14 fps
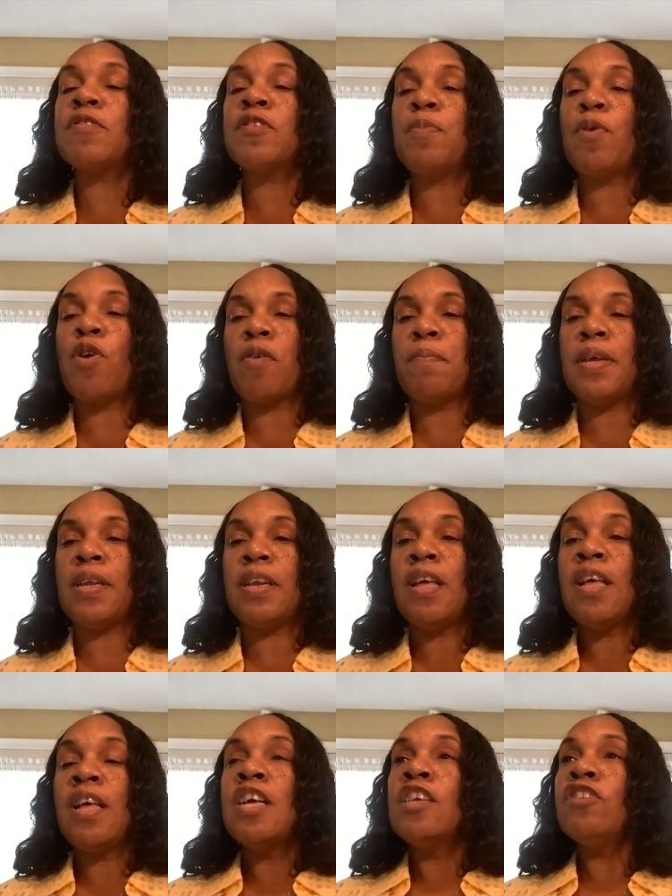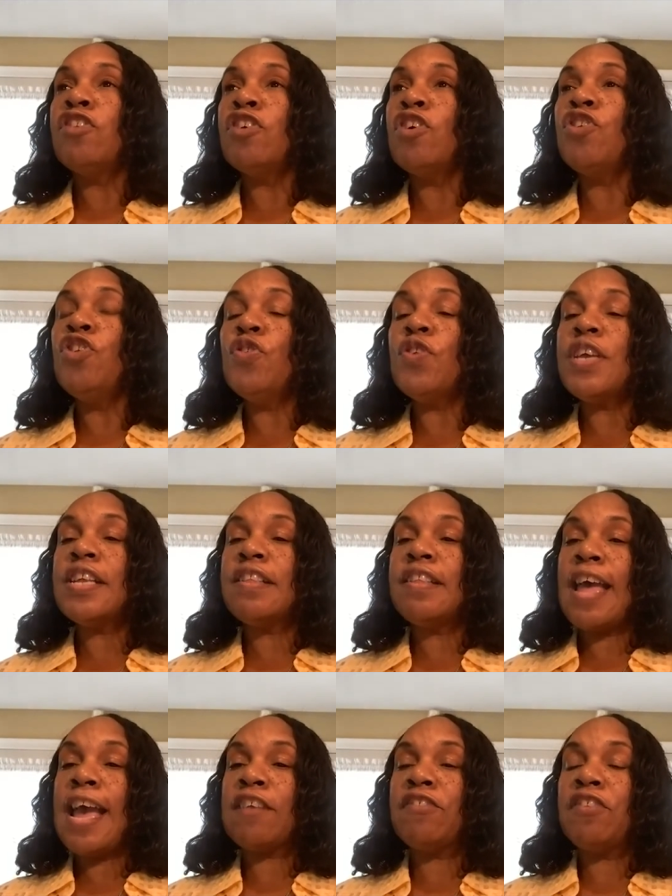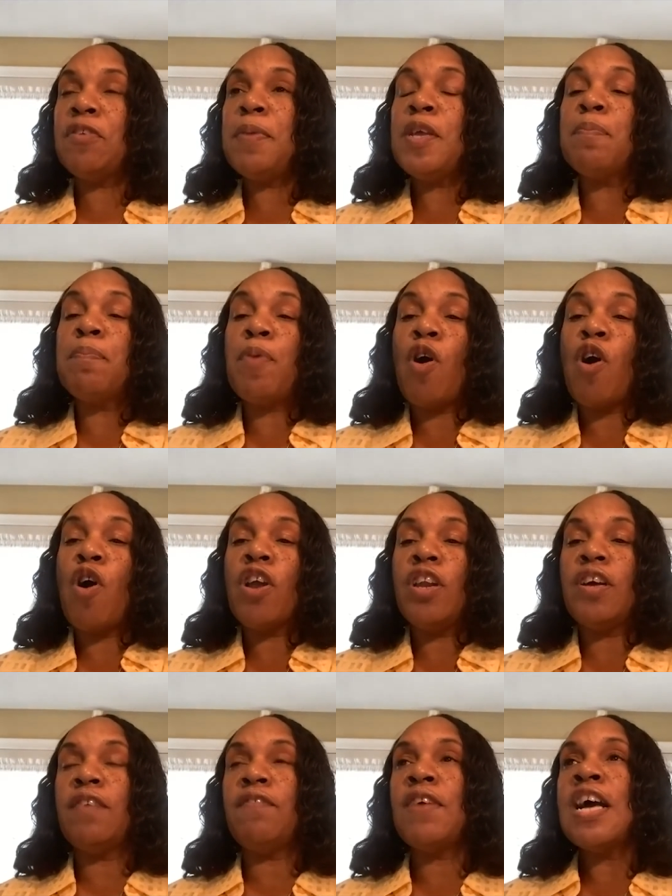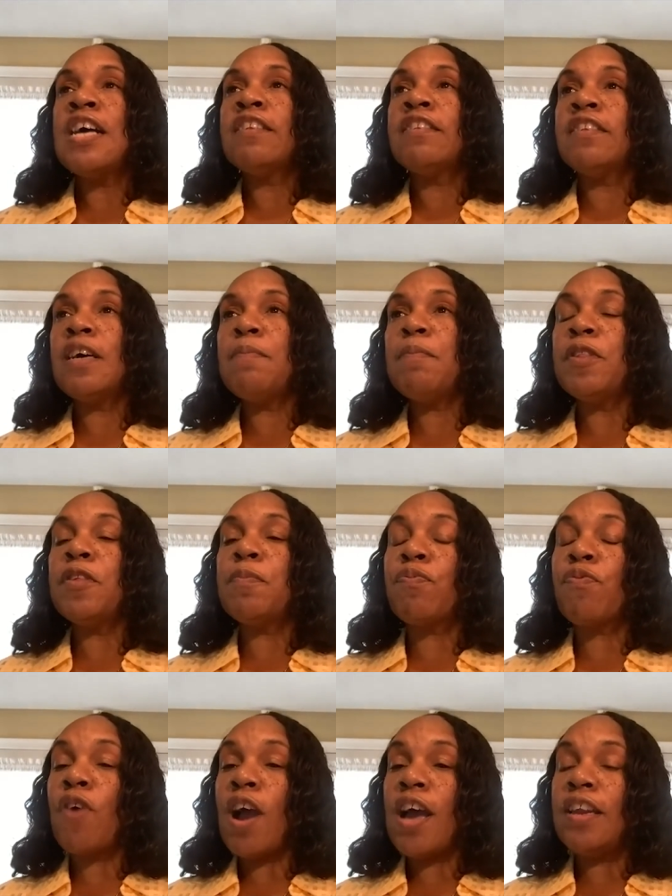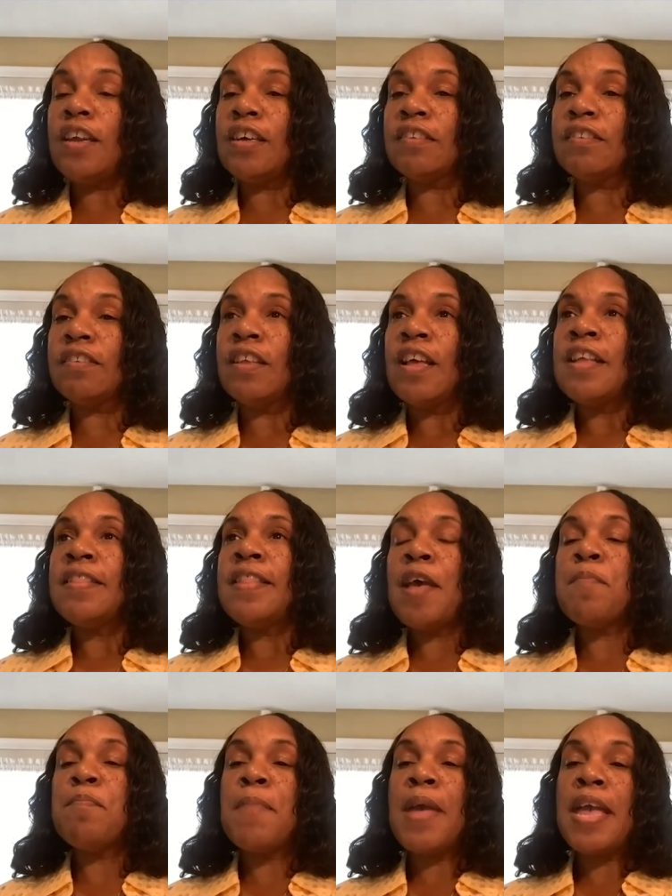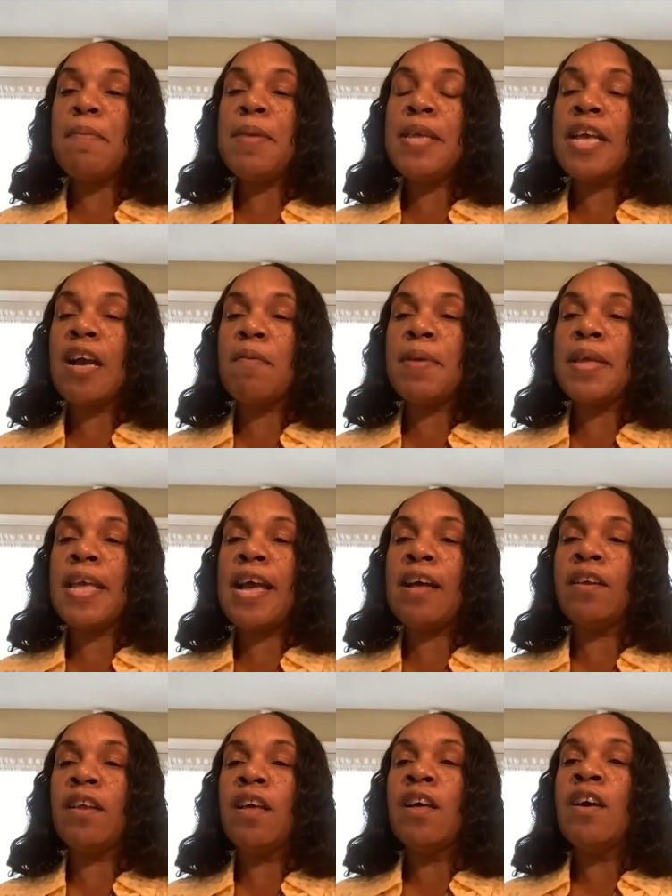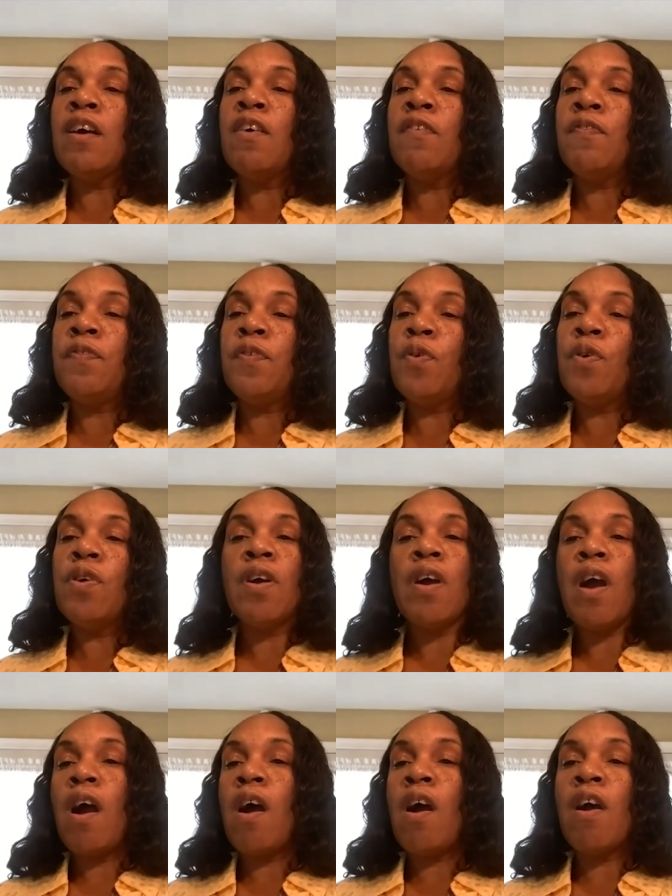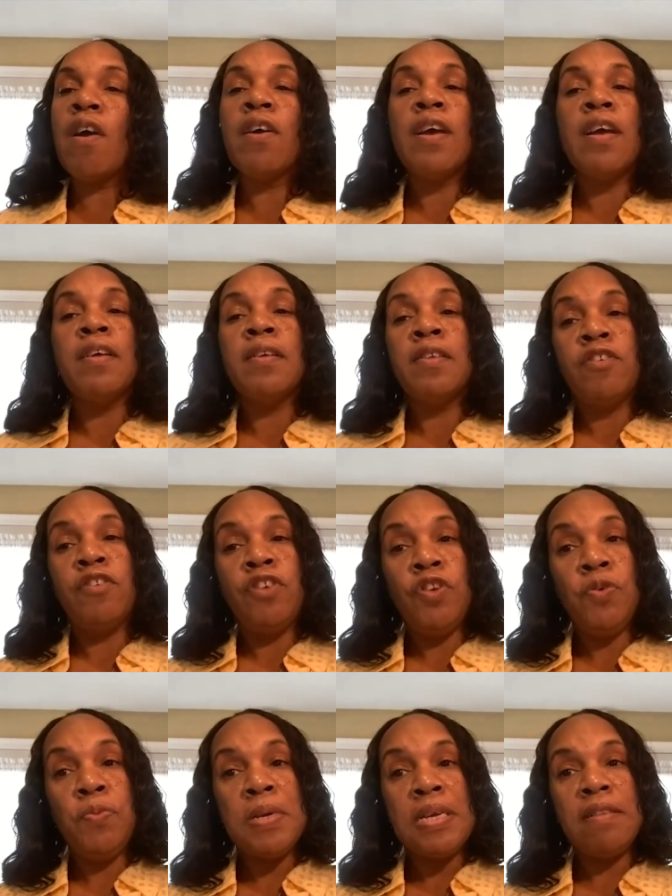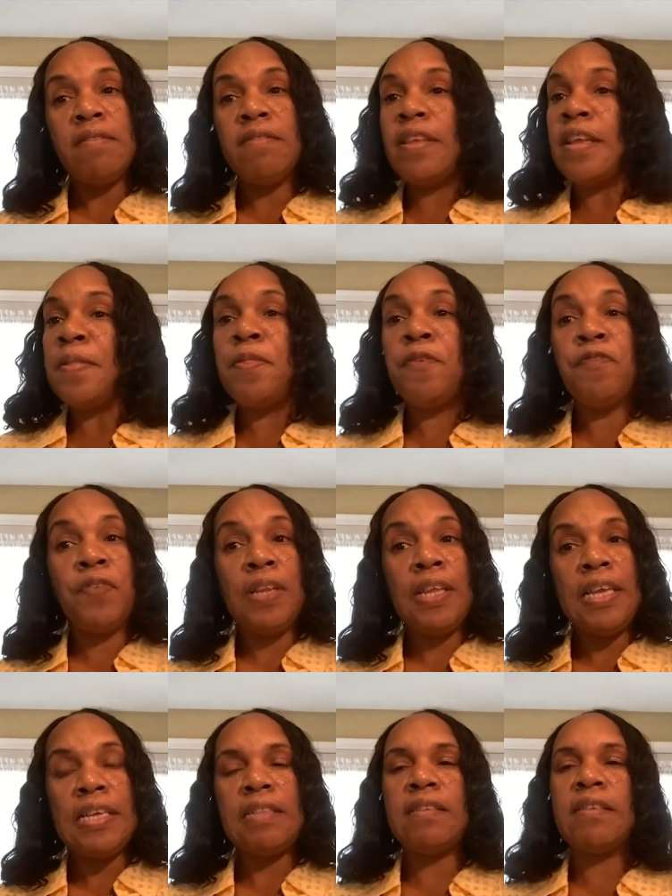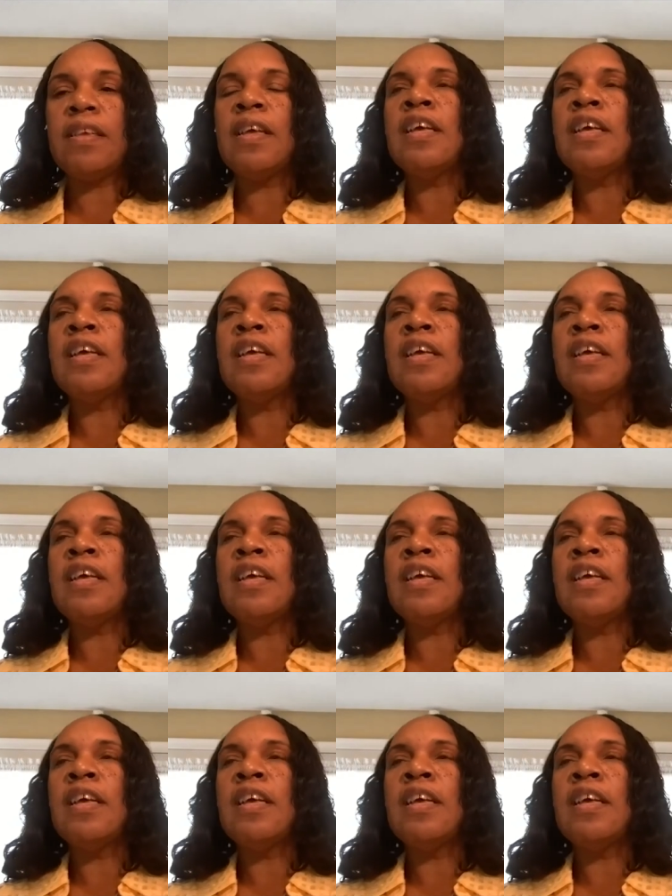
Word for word: department. So Ooh. you get to actually be a part of some of the products that may be coming out for our humans in the fleet. That's